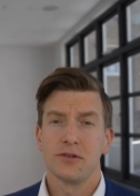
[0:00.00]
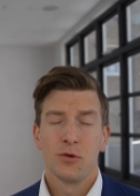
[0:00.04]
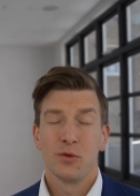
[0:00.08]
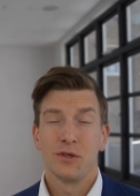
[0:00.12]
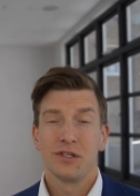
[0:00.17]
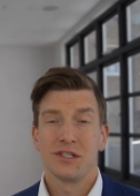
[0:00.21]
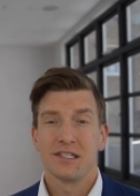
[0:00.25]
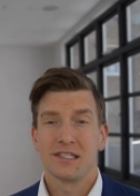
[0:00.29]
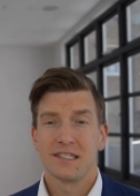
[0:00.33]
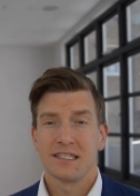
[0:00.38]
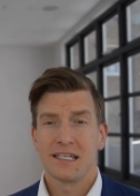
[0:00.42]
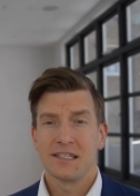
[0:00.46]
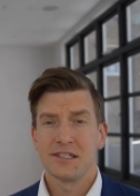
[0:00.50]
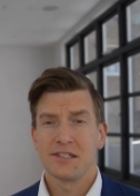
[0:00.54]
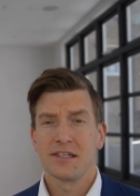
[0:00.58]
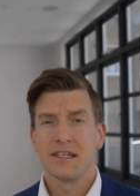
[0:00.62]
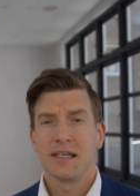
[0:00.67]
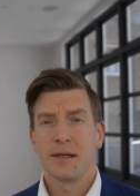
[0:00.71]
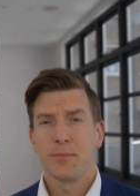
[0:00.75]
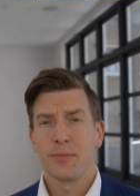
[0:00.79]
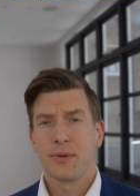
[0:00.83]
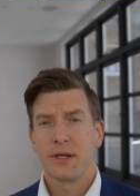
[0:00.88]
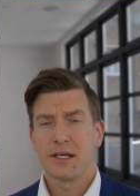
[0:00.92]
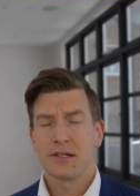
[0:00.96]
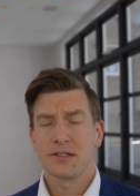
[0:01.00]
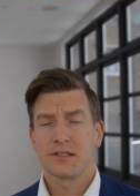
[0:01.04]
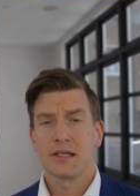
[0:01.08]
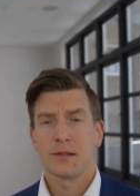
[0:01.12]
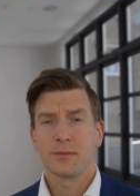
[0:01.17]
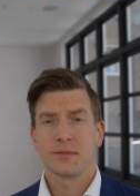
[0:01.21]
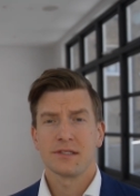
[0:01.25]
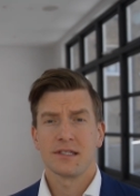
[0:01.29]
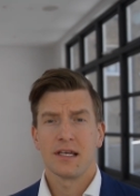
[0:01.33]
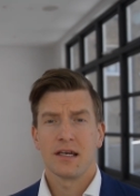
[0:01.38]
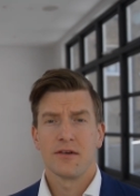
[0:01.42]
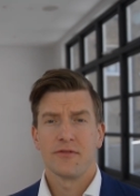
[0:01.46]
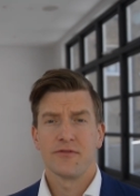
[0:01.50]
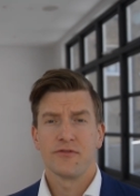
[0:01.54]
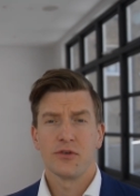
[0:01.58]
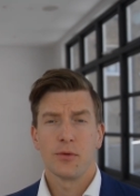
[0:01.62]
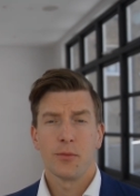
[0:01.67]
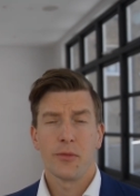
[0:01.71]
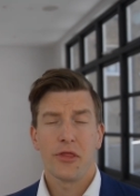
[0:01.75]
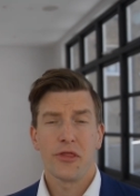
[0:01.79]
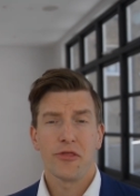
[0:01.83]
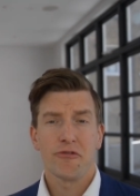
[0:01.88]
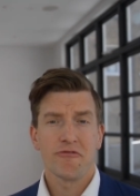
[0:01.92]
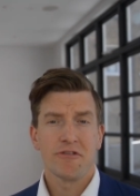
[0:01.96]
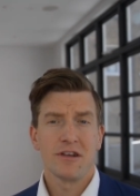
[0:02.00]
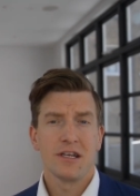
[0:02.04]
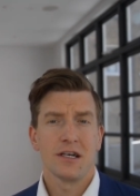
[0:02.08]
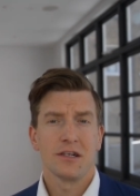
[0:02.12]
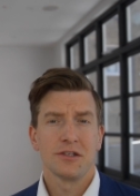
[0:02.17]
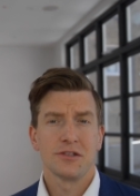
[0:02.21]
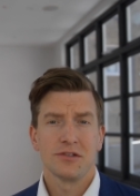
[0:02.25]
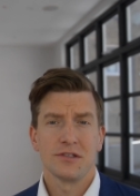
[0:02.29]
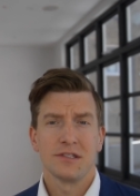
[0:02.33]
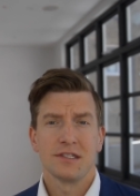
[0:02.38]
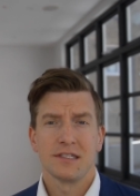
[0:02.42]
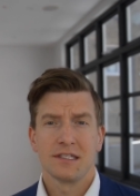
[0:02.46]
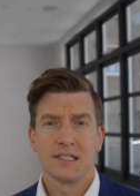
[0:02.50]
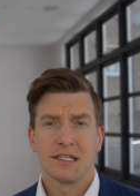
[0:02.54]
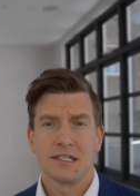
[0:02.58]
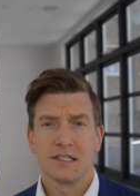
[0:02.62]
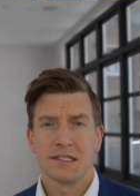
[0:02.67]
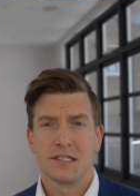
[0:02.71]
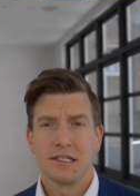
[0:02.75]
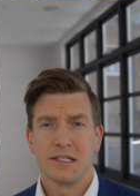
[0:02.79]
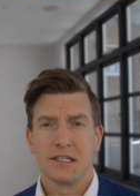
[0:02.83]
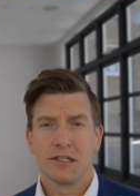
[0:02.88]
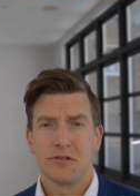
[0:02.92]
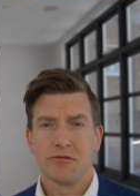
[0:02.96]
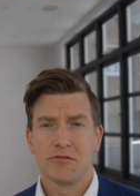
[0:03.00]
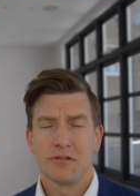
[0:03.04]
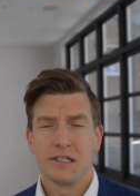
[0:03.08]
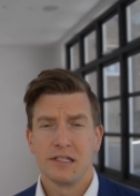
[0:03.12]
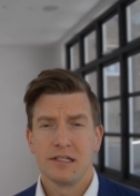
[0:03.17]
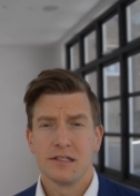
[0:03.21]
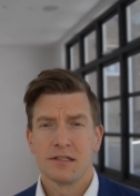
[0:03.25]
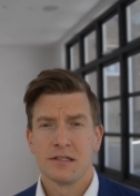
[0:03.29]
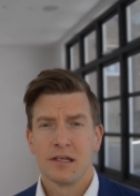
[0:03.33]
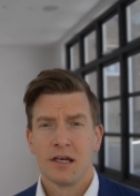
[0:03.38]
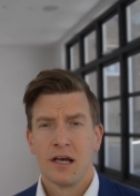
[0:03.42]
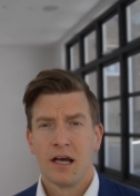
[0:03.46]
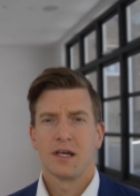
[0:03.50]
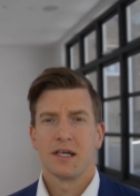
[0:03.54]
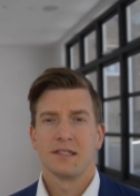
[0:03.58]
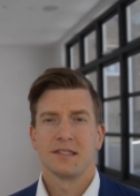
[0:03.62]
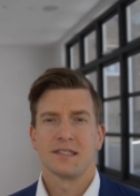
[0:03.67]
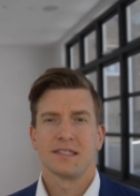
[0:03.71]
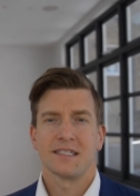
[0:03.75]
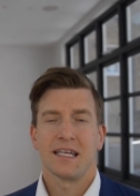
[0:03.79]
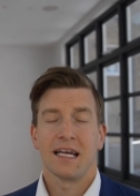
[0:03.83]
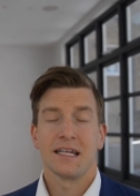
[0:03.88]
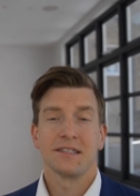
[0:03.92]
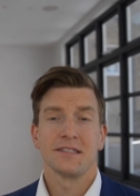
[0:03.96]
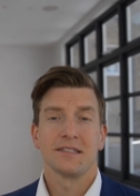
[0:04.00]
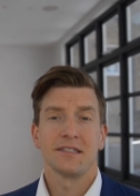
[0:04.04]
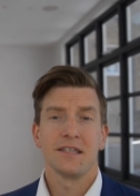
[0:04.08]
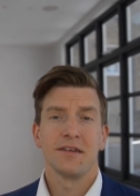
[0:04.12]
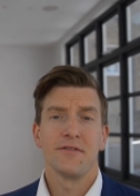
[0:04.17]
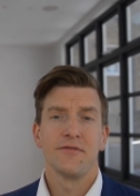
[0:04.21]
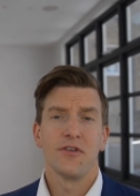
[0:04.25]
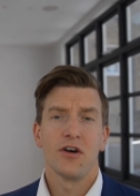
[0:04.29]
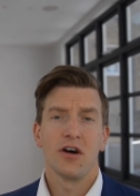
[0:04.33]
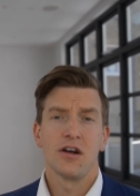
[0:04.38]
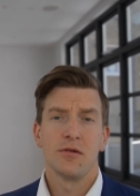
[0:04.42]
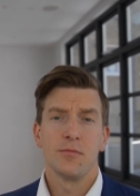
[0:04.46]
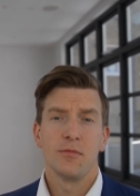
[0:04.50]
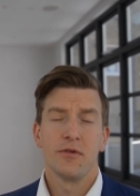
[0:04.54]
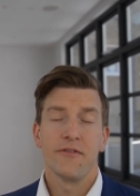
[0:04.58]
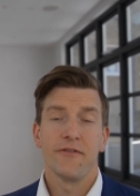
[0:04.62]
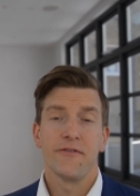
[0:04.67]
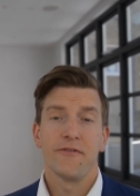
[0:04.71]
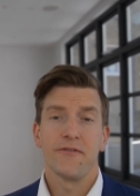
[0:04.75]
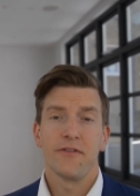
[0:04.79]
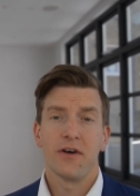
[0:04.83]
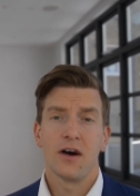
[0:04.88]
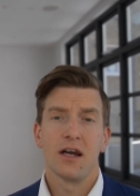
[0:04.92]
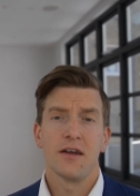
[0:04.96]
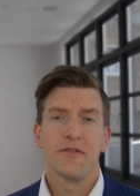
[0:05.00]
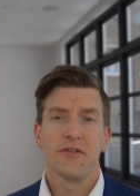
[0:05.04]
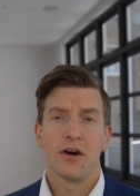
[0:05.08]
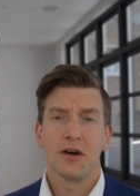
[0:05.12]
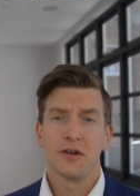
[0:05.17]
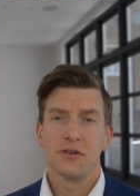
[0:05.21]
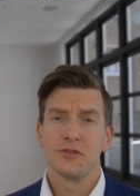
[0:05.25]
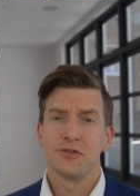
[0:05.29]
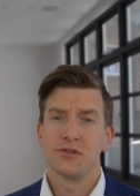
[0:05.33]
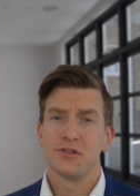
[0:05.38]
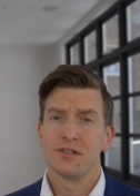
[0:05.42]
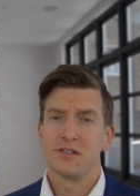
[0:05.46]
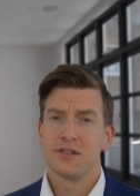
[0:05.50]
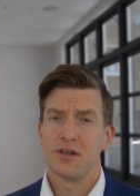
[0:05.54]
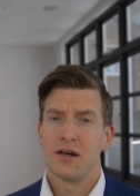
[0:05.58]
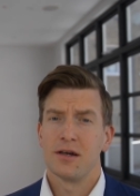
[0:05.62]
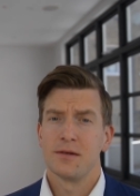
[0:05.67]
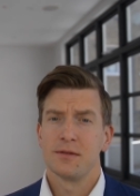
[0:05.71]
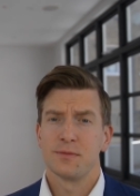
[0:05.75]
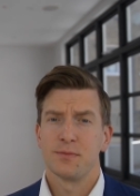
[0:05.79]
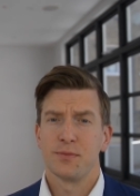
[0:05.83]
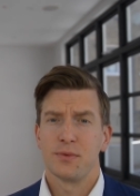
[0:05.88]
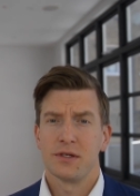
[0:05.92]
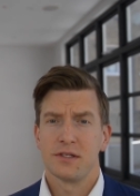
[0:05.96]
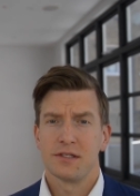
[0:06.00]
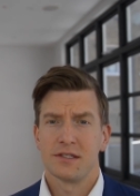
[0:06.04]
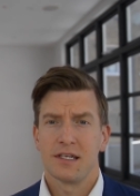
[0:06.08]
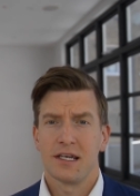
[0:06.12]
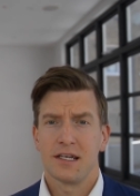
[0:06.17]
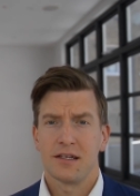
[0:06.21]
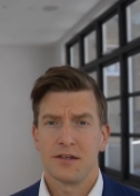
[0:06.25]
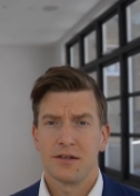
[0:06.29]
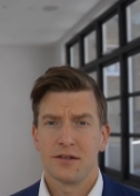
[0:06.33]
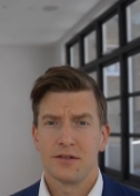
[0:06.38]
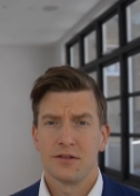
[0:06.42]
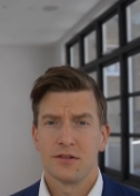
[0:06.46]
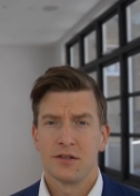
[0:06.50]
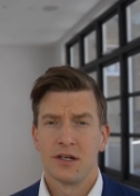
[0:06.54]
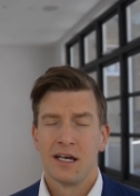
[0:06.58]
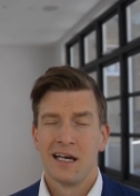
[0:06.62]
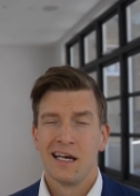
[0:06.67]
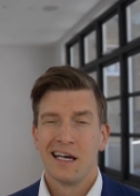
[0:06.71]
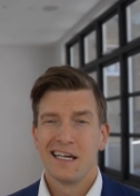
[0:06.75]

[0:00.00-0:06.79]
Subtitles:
which essentially picks up sound from 360 degrees and scans the environment 500 times per second.